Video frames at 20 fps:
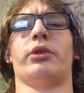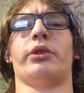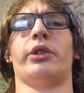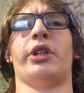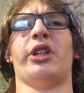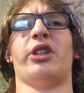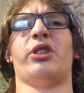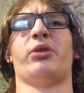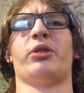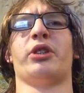
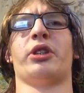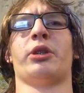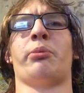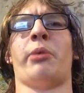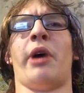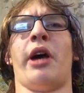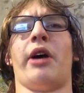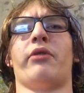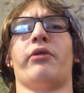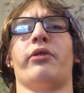
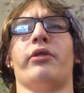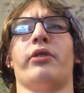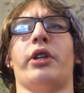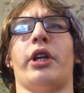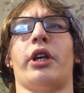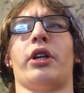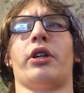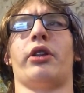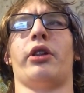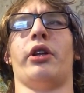disrespectful,
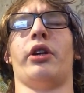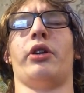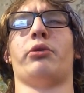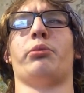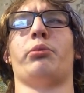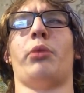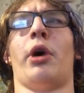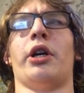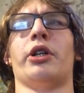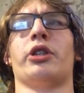like they're
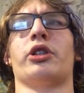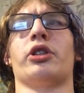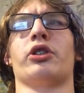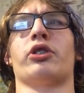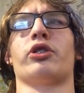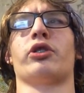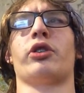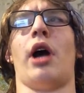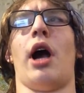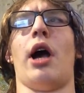my
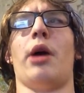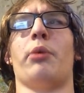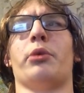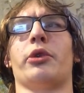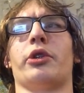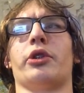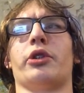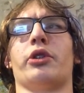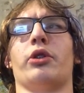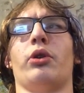
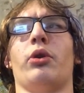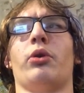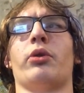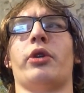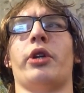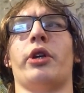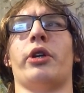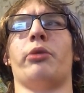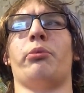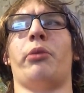subscribers. No,
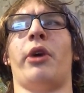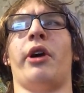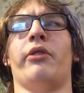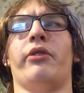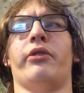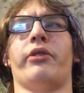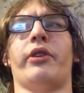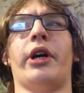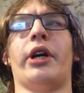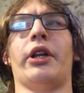they're my
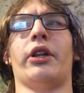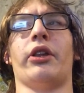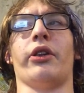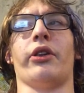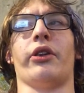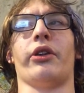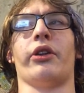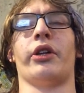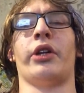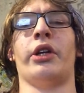
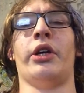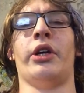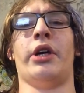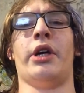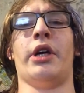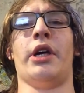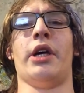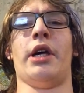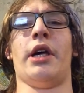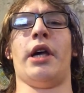friends,
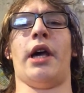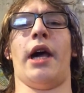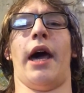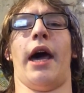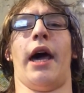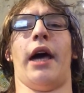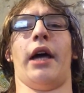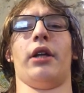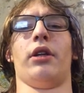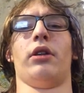
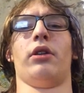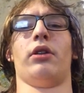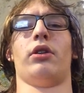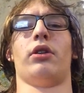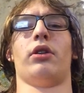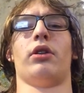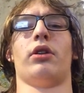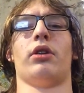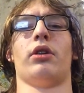and